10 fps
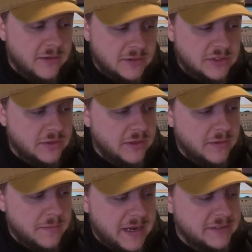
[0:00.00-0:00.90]
It'll show you
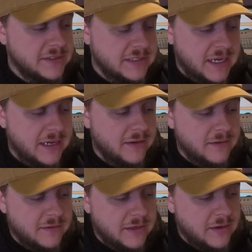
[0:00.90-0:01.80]
the major scale
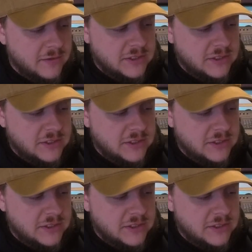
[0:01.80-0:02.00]
and, you know,